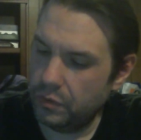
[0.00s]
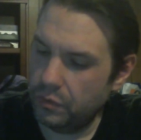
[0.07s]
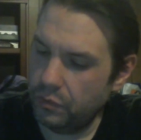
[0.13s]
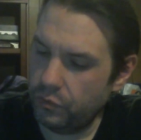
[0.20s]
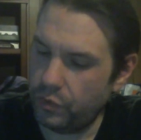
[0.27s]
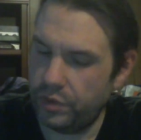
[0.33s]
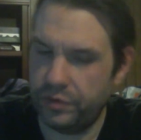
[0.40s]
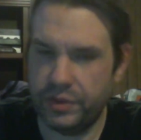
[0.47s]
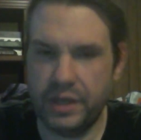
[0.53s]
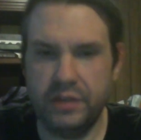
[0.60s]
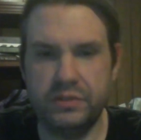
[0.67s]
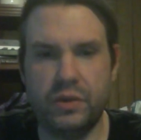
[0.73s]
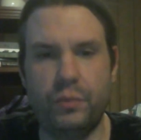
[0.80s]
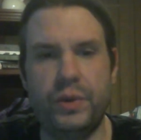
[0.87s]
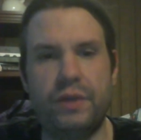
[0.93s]
For the things
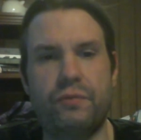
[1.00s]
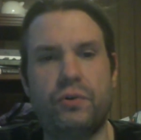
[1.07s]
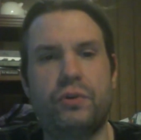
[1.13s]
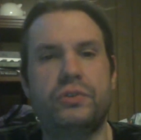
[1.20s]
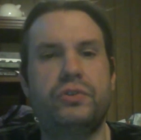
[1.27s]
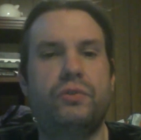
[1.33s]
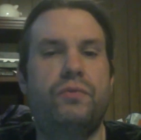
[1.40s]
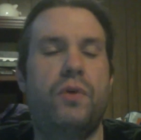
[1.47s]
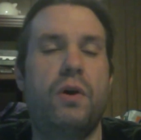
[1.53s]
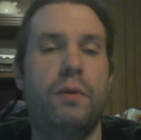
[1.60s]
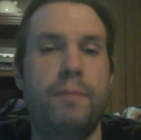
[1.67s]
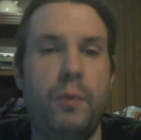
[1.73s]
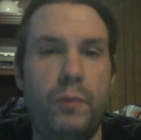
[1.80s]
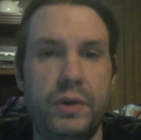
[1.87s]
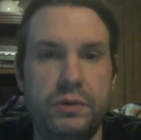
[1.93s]
that we have heard so far
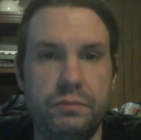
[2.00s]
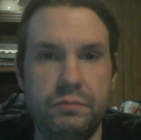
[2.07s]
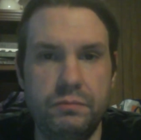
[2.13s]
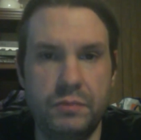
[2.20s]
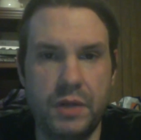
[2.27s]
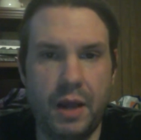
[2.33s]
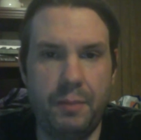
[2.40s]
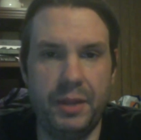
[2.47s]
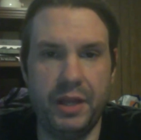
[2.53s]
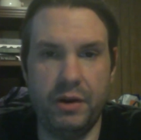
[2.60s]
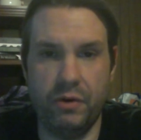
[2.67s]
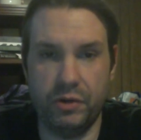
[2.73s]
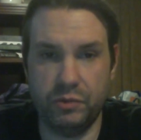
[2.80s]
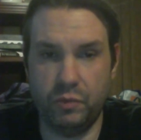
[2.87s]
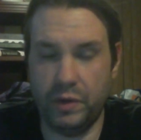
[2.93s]
from what Kamala
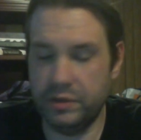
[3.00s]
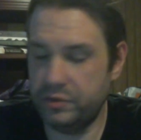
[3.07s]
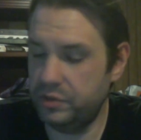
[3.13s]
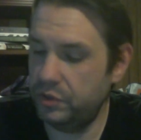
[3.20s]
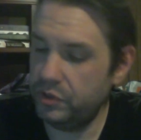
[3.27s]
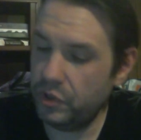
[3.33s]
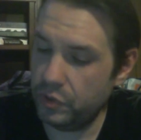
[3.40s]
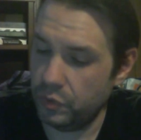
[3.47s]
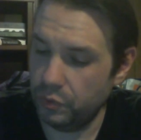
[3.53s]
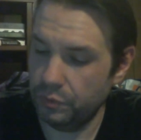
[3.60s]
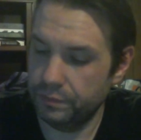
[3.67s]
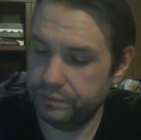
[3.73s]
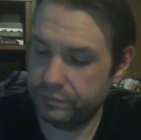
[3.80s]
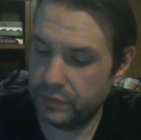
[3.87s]
Harris wants to do,